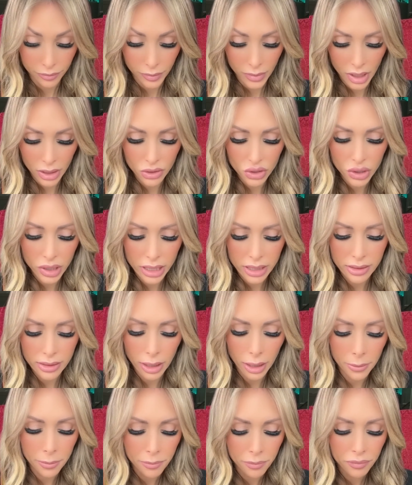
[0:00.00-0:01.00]

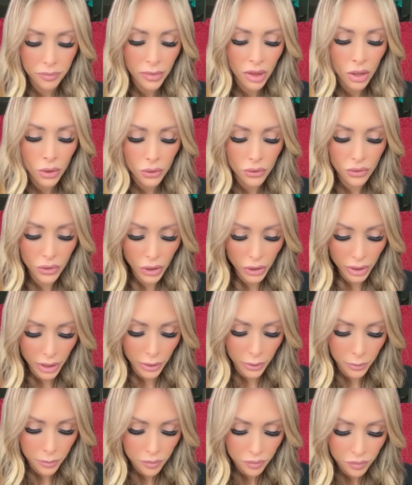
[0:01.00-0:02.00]
Interesting. Virgo.